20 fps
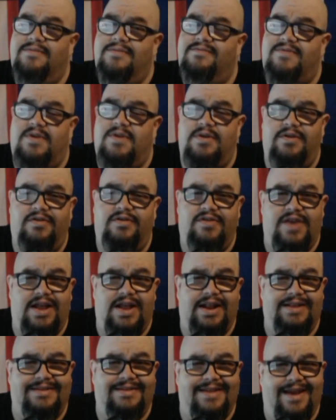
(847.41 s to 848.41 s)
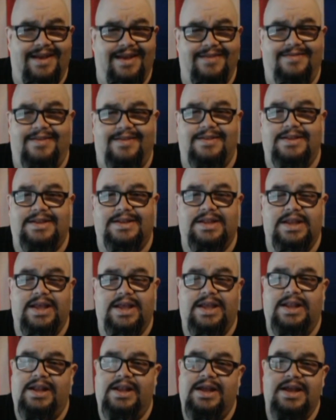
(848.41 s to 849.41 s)
very sanitized and
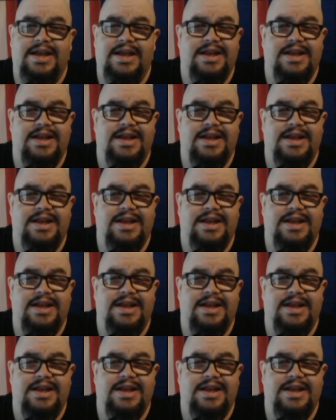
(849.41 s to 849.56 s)
cleaned.